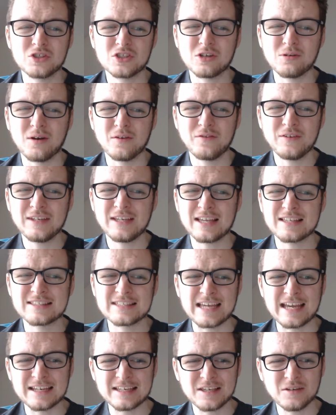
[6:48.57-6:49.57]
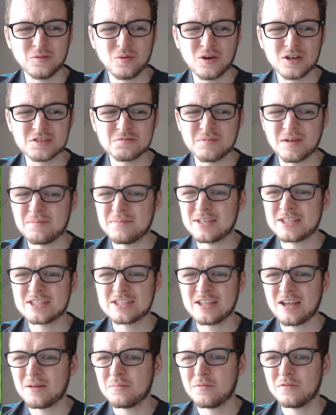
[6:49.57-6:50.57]
He was the one getting in the positions to score
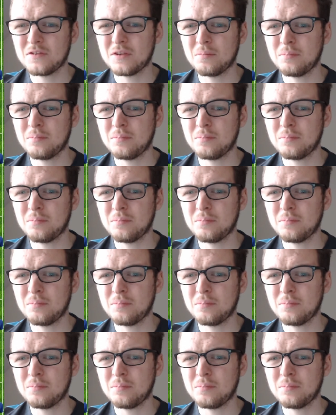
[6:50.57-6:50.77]
the goals,